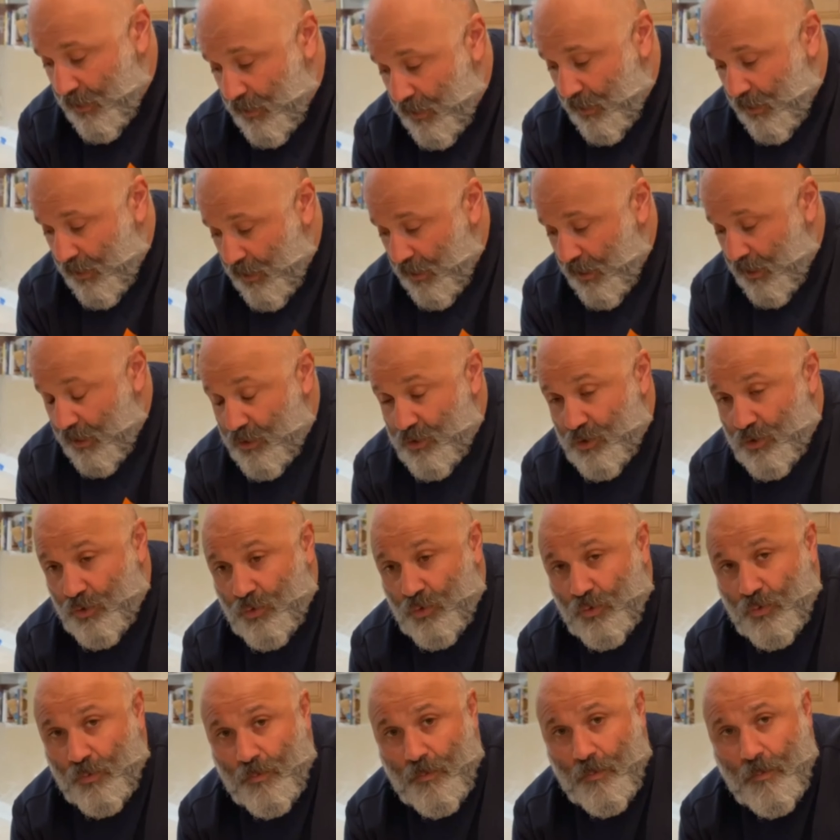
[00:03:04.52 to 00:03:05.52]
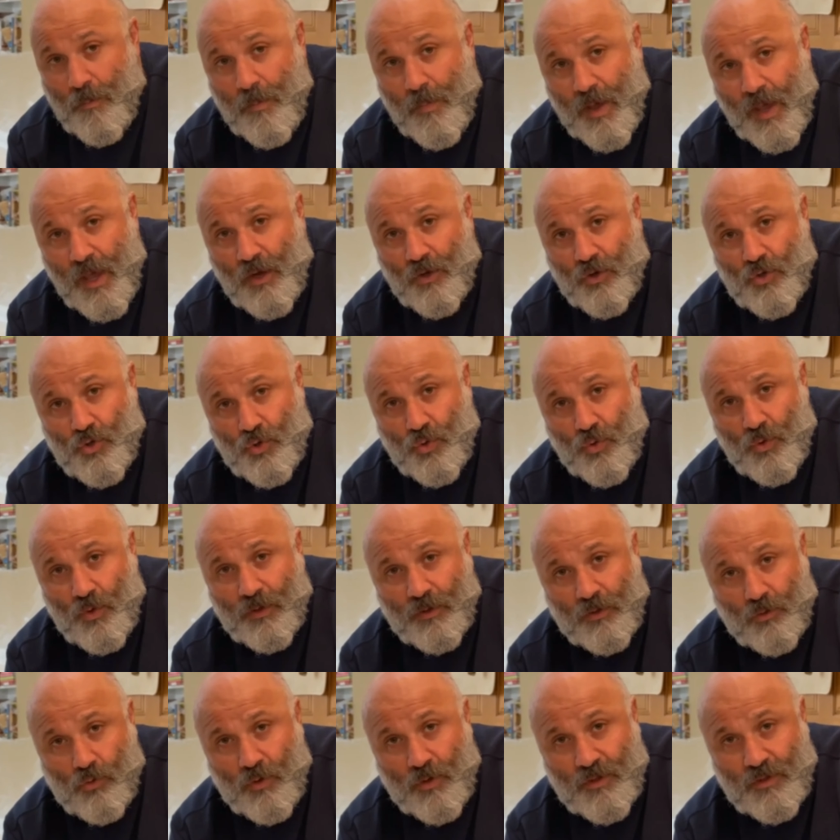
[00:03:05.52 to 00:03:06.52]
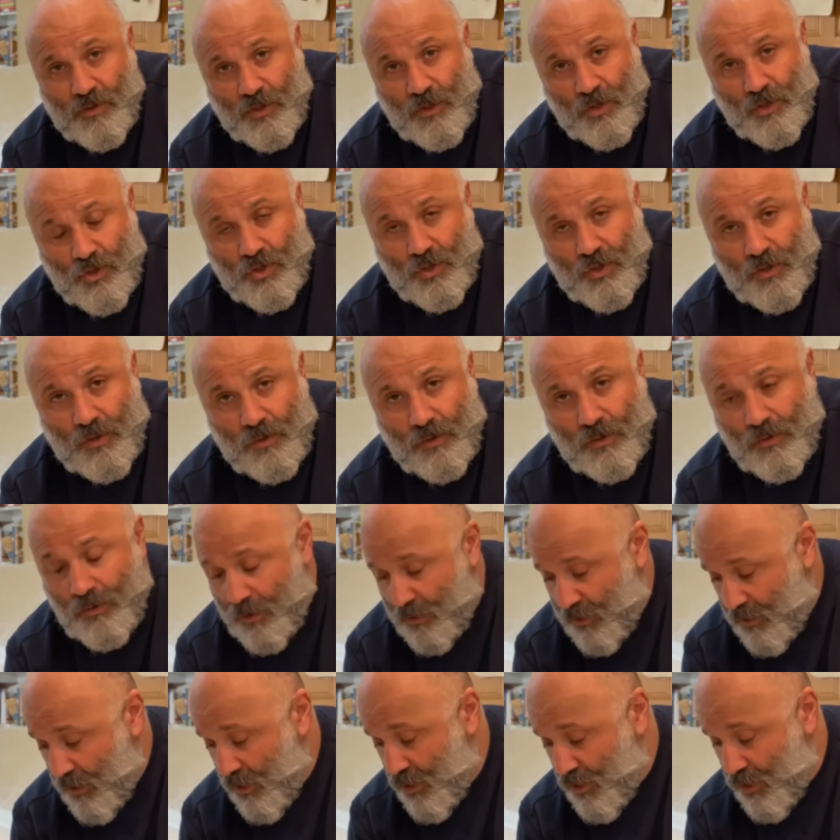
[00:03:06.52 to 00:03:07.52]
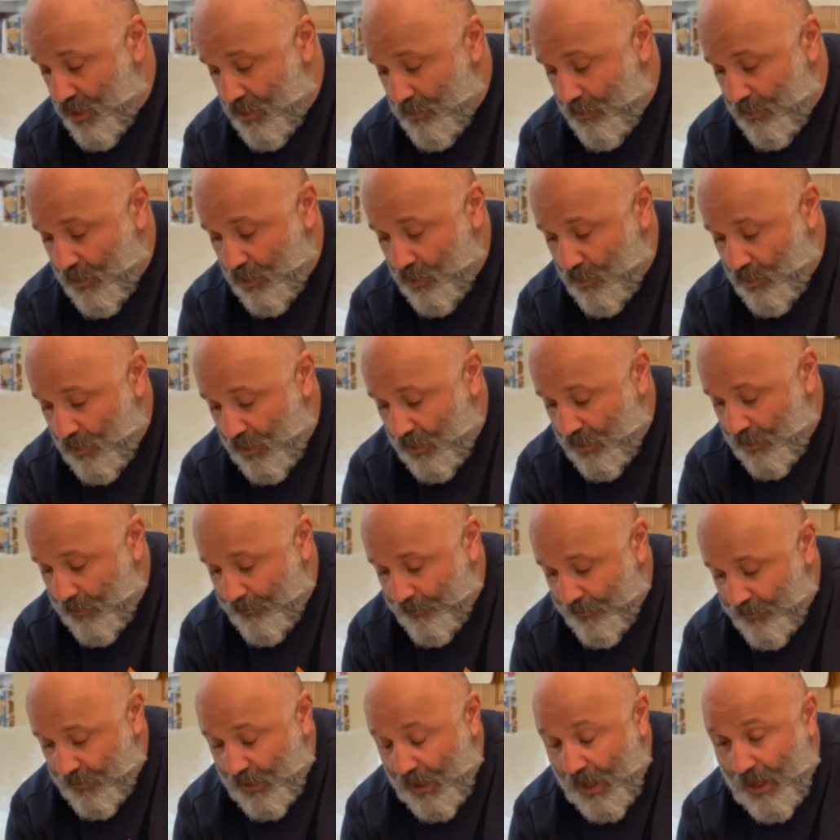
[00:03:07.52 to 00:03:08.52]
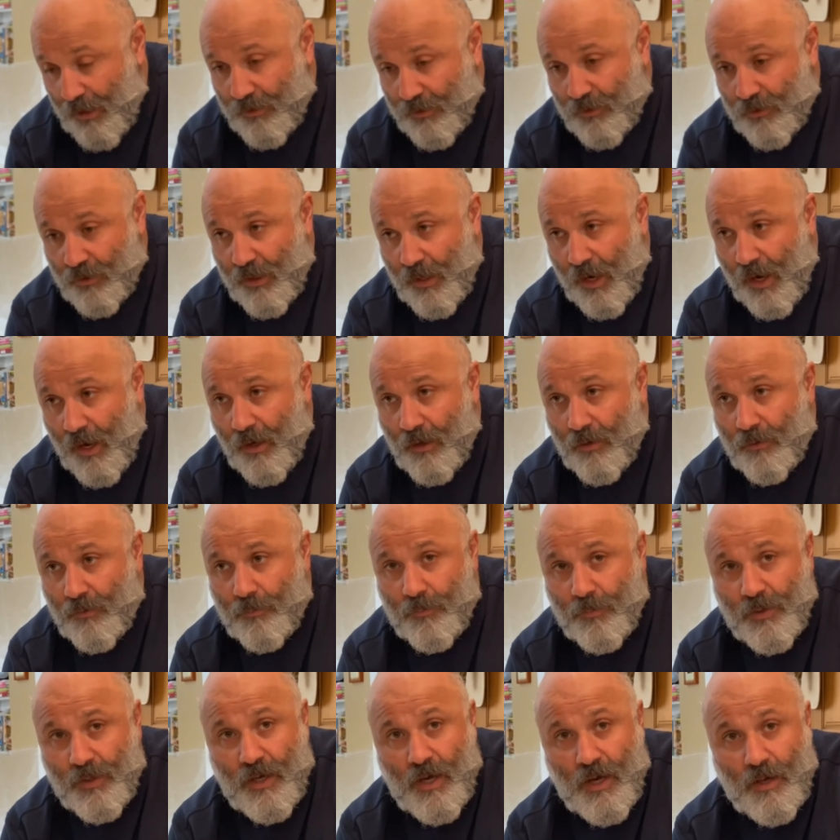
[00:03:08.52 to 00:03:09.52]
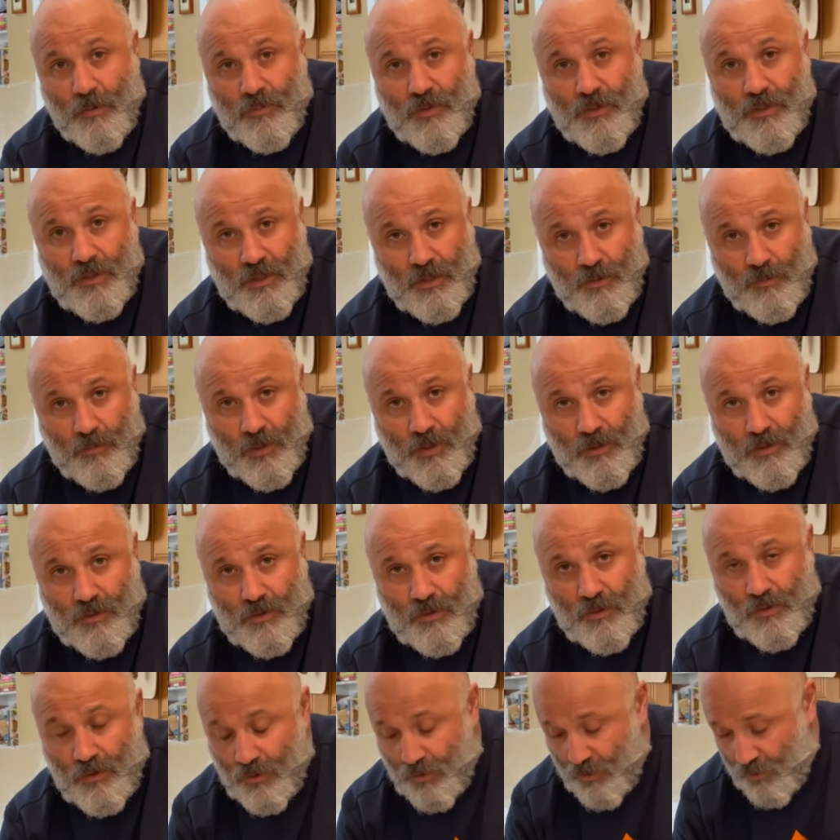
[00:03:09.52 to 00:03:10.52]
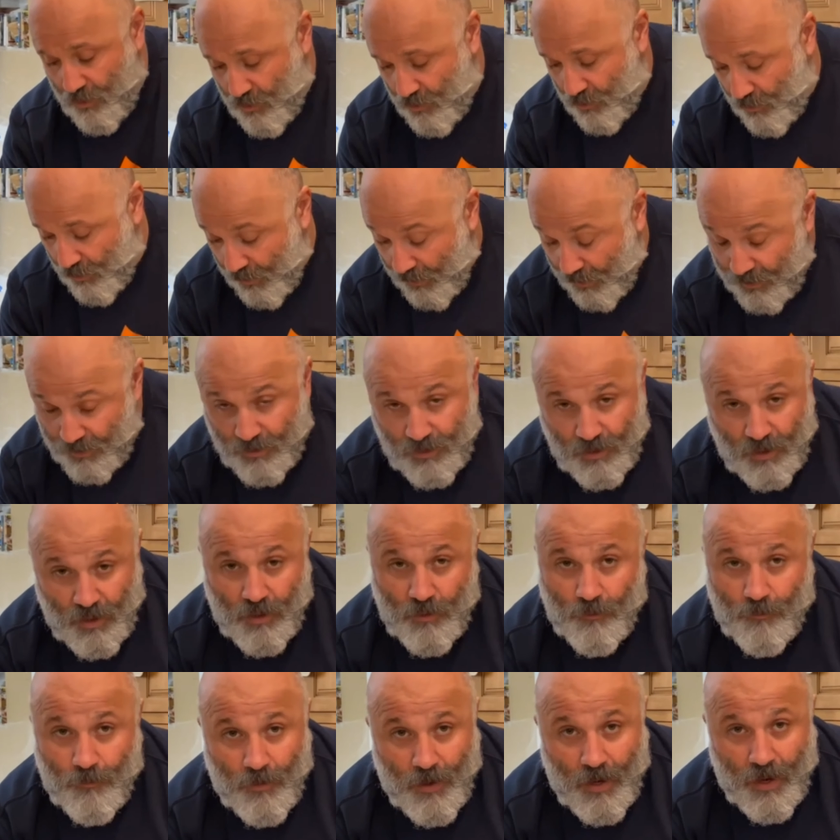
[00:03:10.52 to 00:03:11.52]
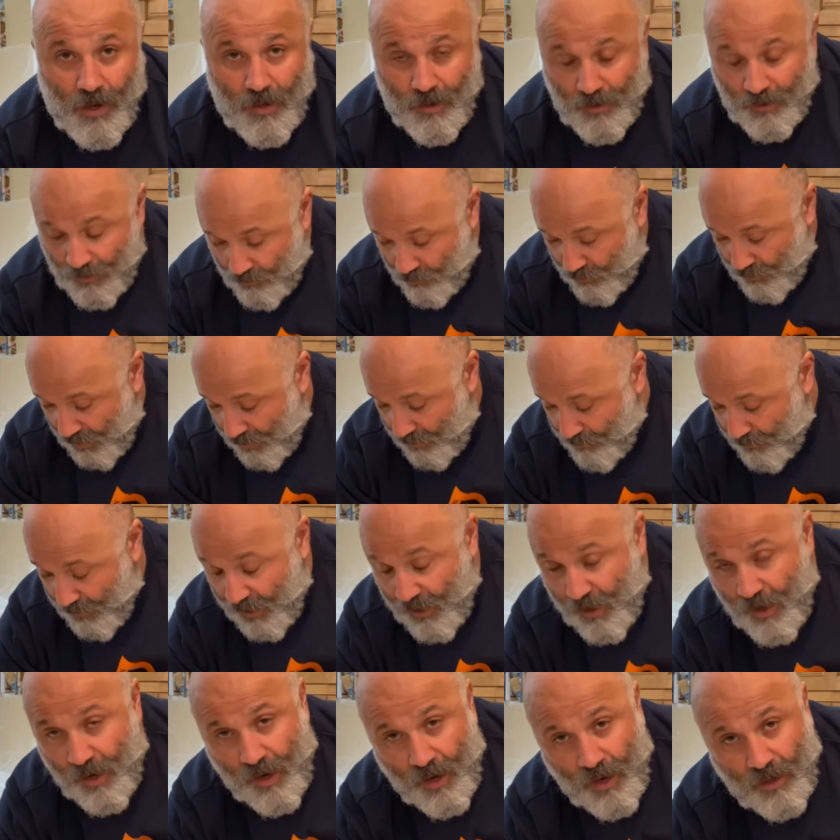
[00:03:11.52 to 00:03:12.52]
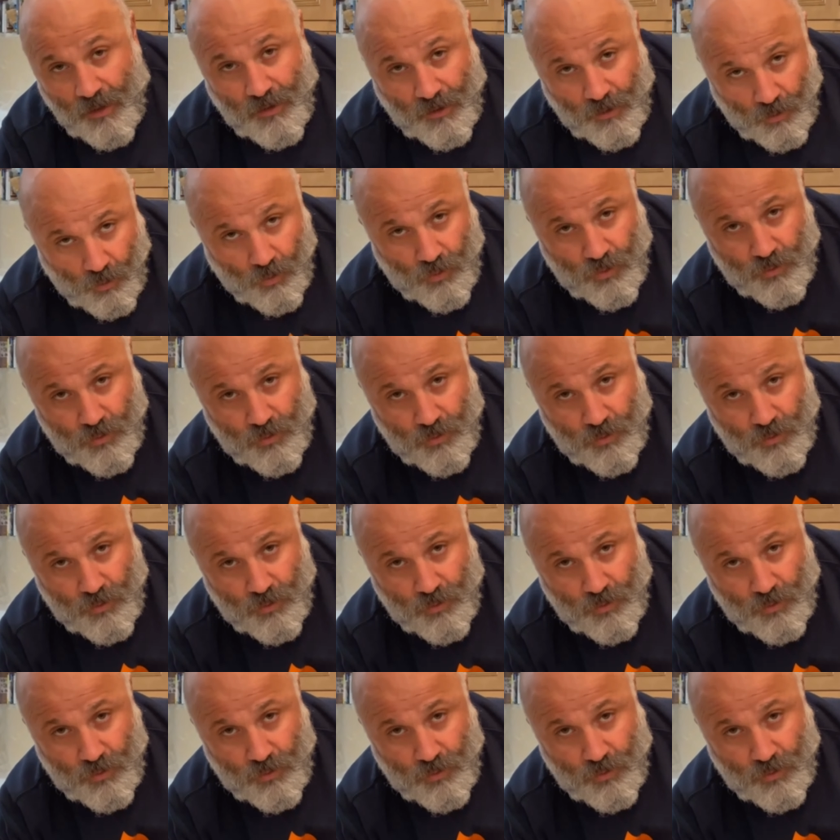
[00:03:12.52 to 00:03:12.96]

is to make sure transition between tile and tile becomes seamless. So let's say if I run my hand and close